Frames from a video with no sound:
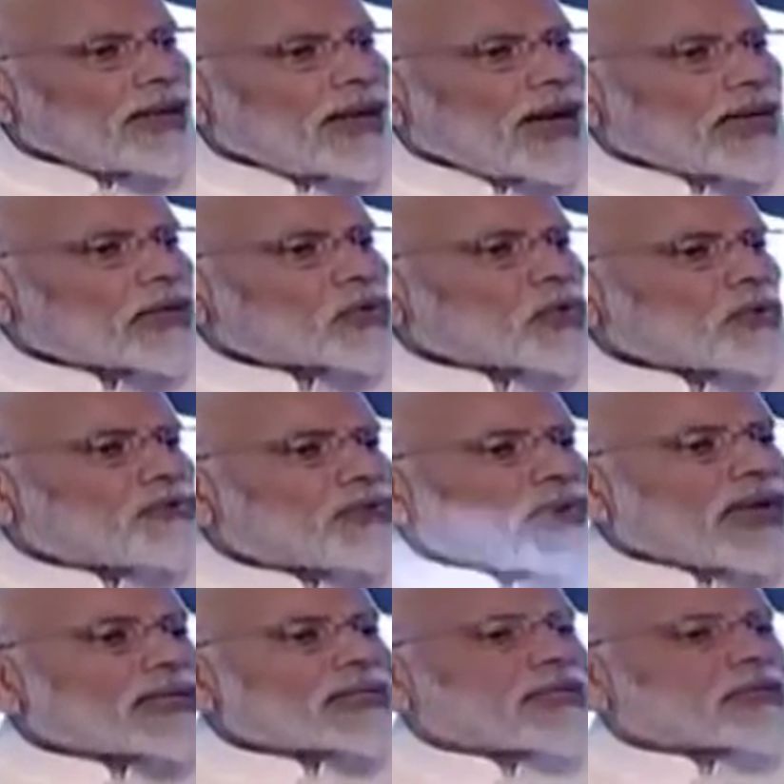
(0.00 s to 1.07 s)
had to
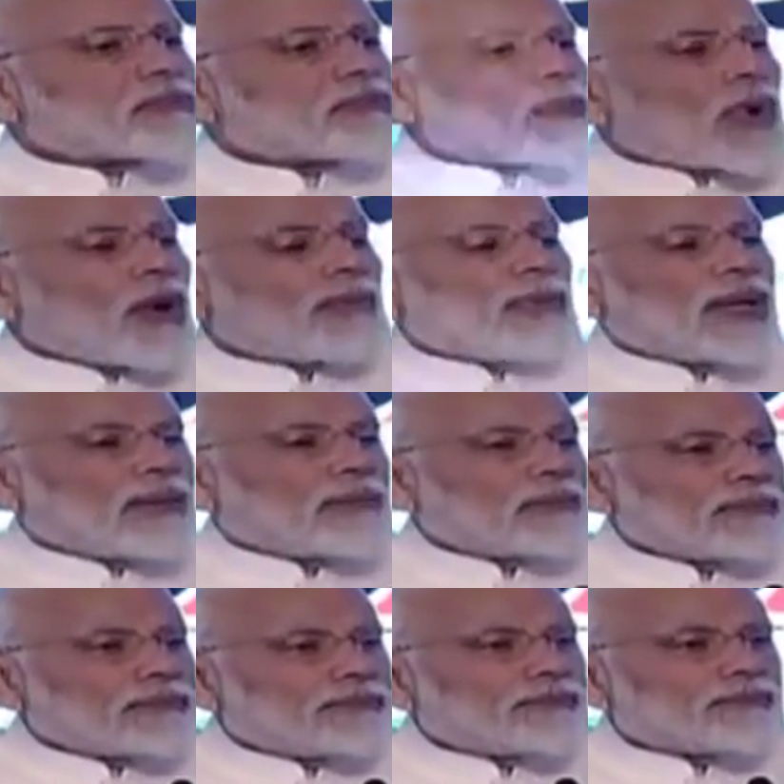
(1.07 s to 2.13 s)
face this problem,